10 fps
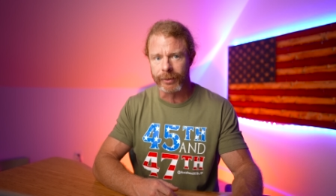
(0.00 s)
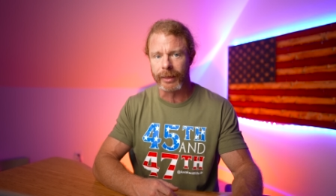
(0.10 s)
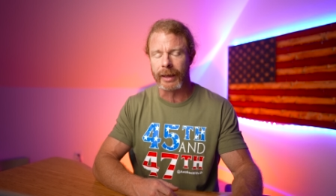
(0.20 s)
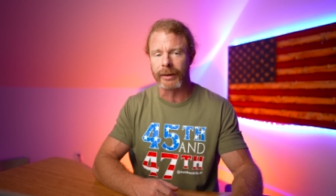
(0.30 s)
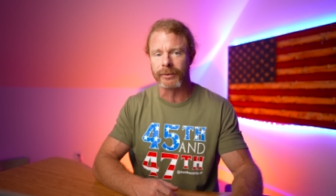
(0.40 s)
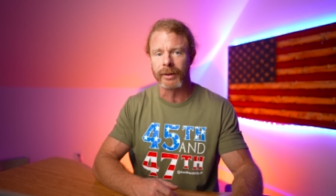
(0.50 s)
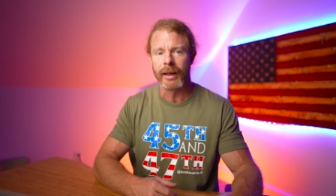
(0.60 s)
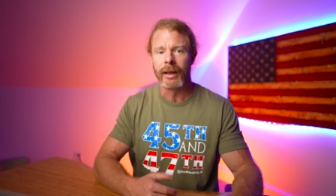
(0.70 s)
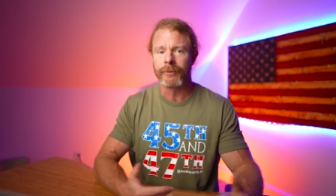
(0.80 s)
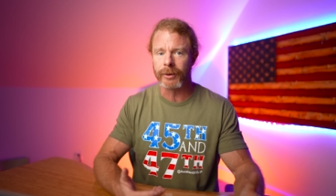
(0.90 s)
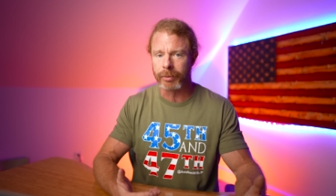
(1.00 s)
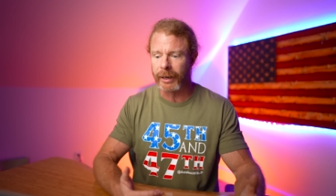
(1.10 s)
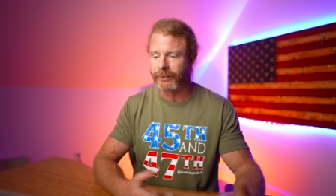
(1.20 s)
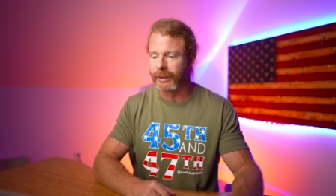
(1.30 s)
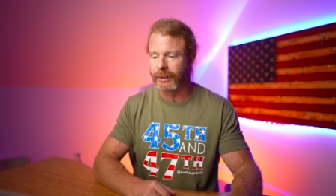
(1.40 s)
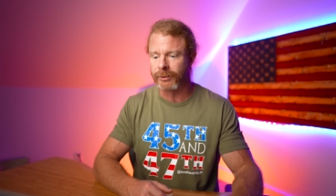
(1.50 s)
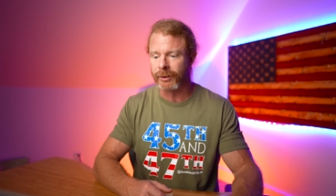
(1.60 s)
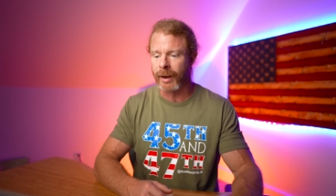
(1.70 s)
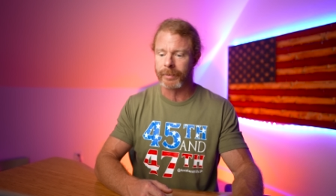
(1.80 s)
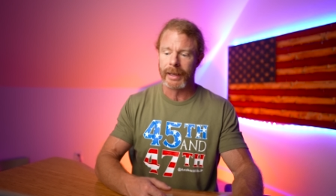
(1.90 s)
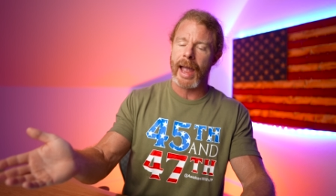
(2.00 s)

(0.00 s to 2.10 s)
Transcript: things for President Trump.